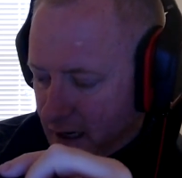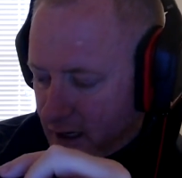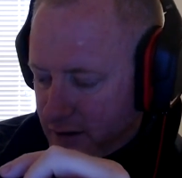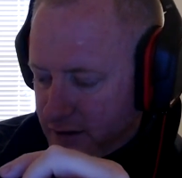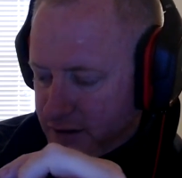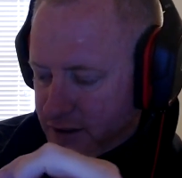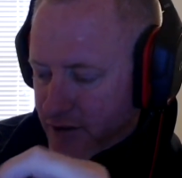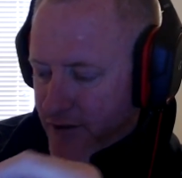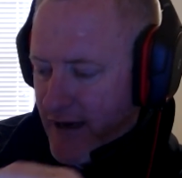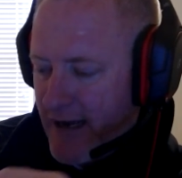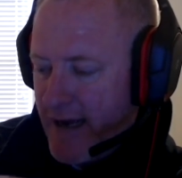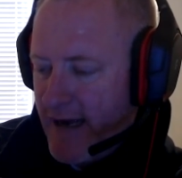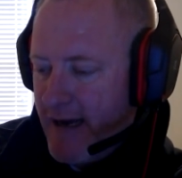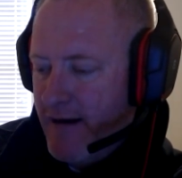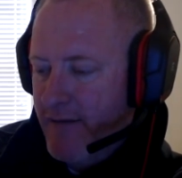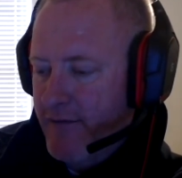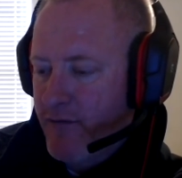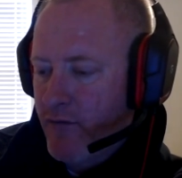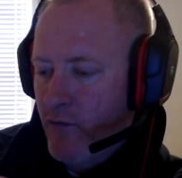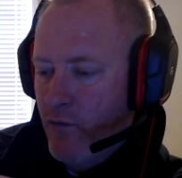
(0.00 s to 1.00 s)
also
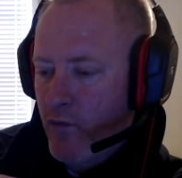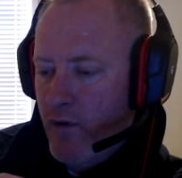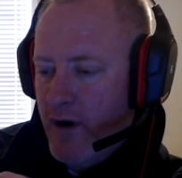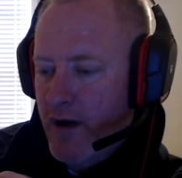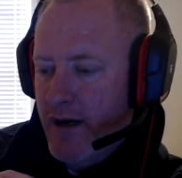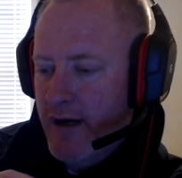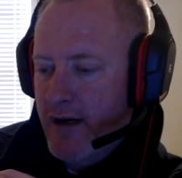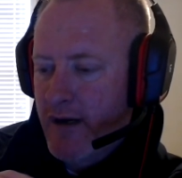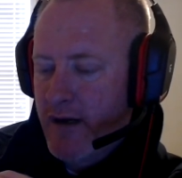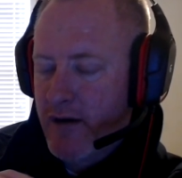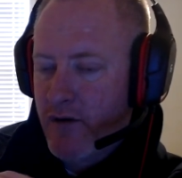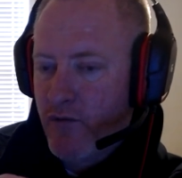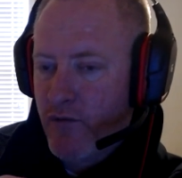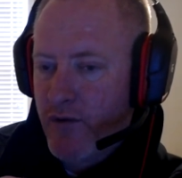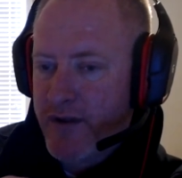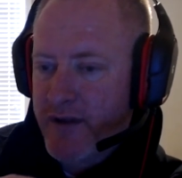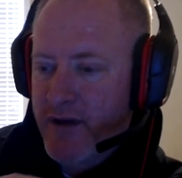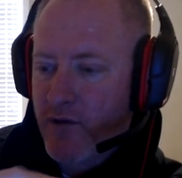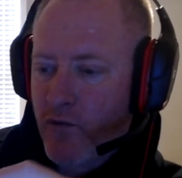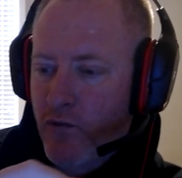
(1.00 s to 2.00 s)
have one
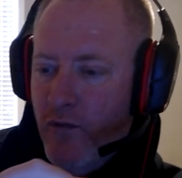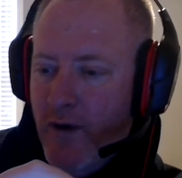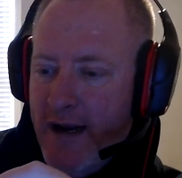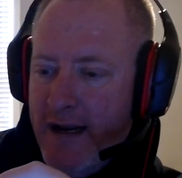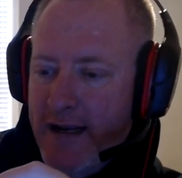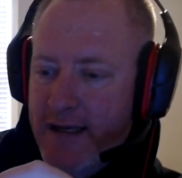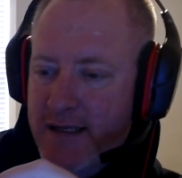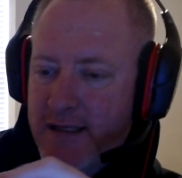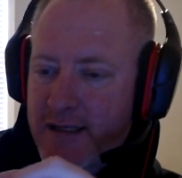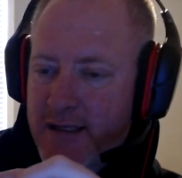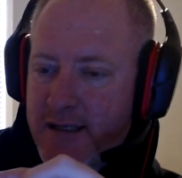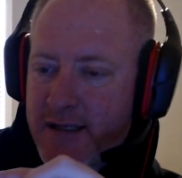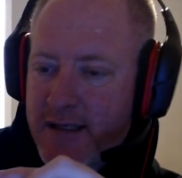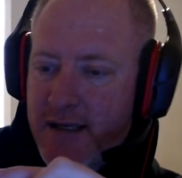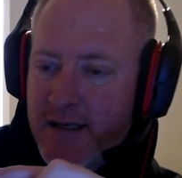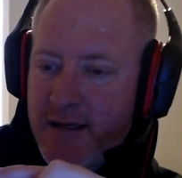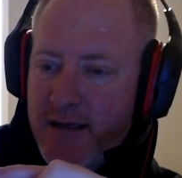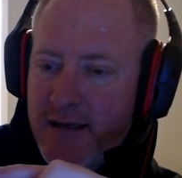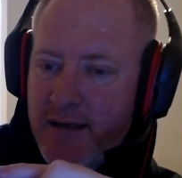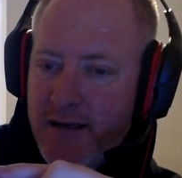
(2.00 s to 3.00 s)
with a raised,
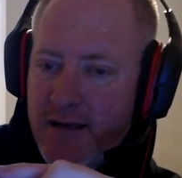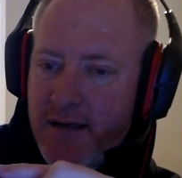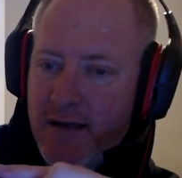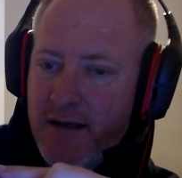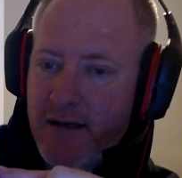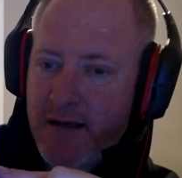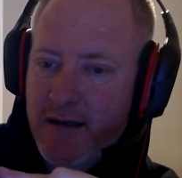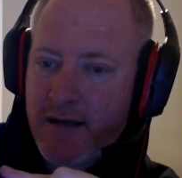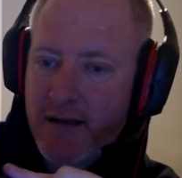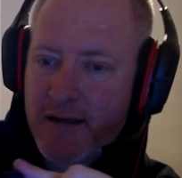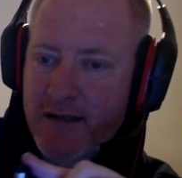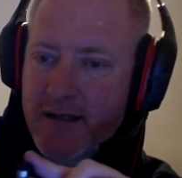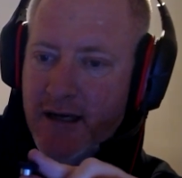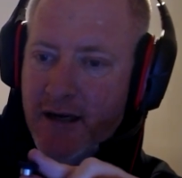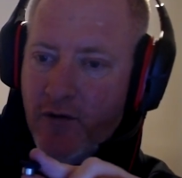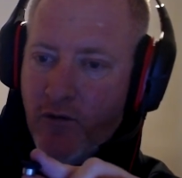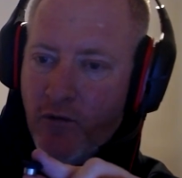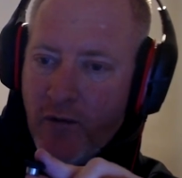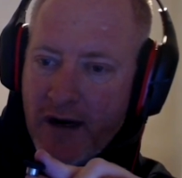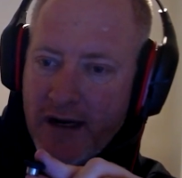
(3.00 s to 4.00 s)
it's kind
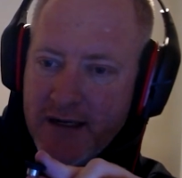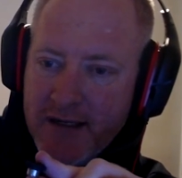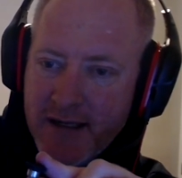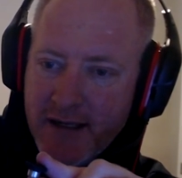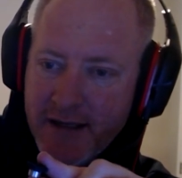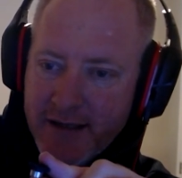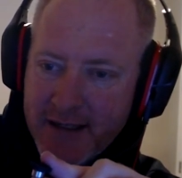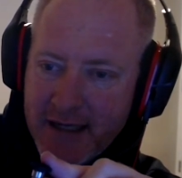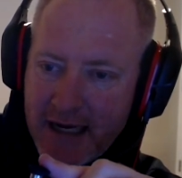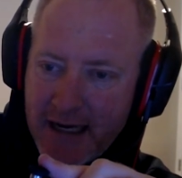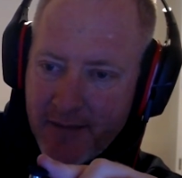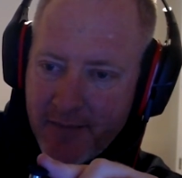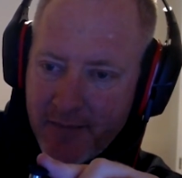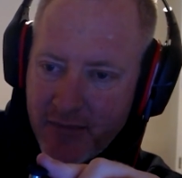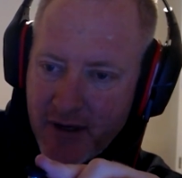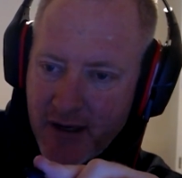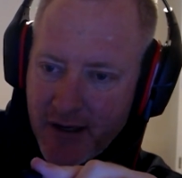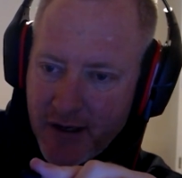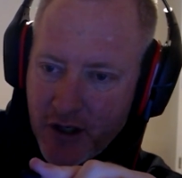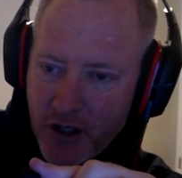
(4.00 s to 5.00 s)
of raised on the top,
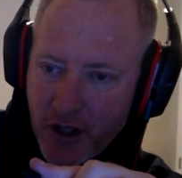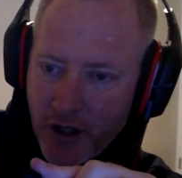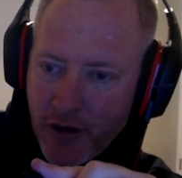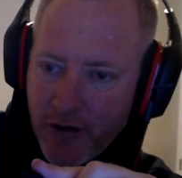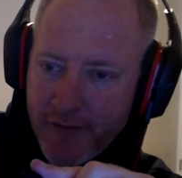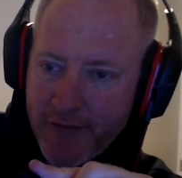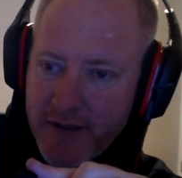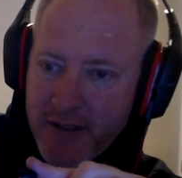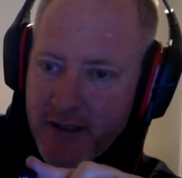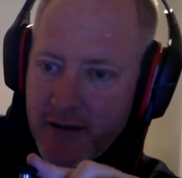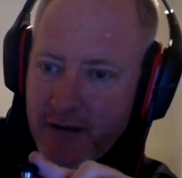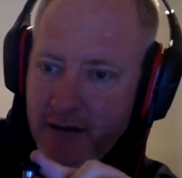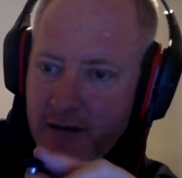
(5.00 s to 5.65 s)
kind of curved,